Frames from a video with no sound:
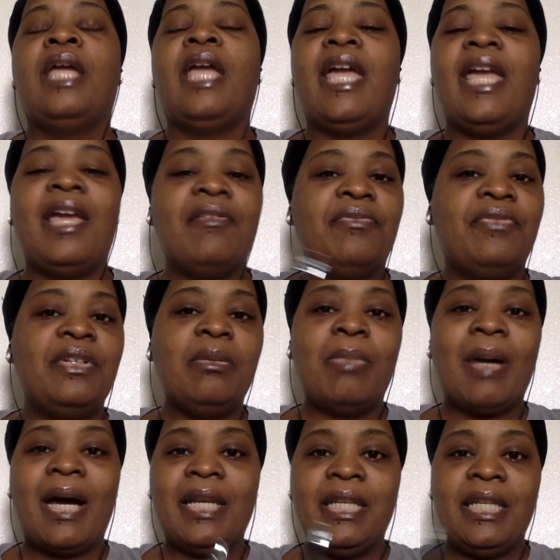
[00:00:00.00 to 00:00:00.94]

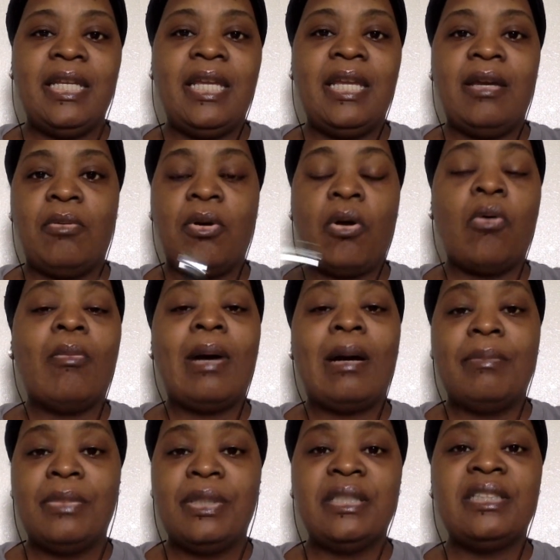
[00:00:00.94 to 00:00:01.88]
everybody on my
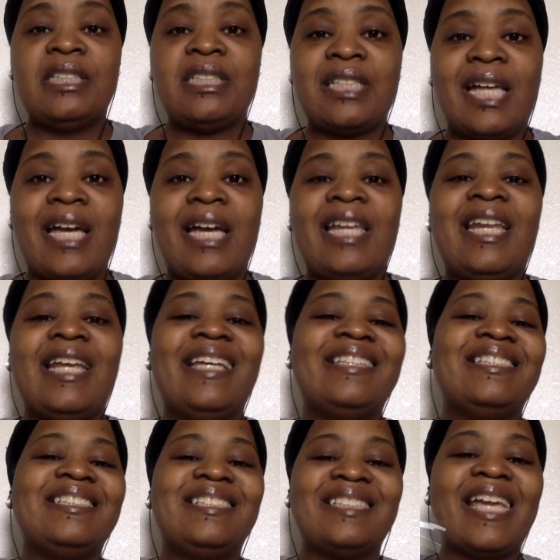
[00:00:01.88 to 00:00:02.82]
mother's side had
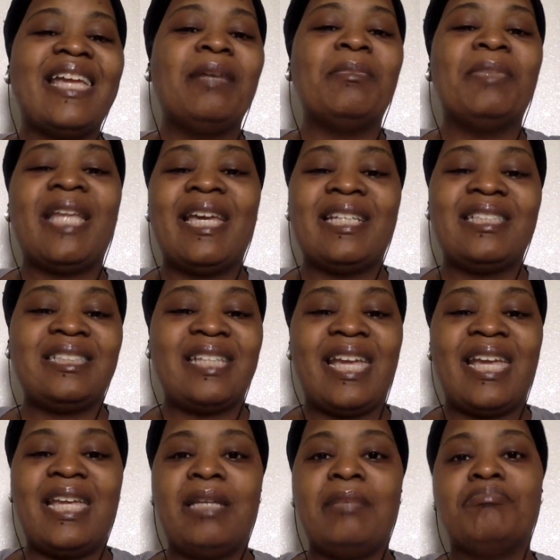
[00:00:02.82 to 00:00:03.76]
the same last
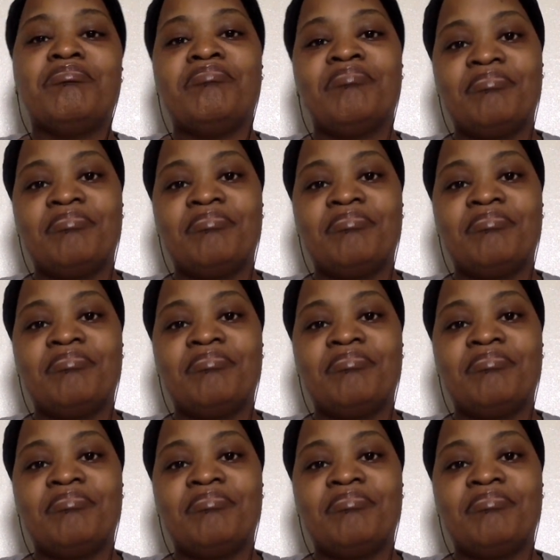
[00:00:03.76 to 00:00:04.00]
name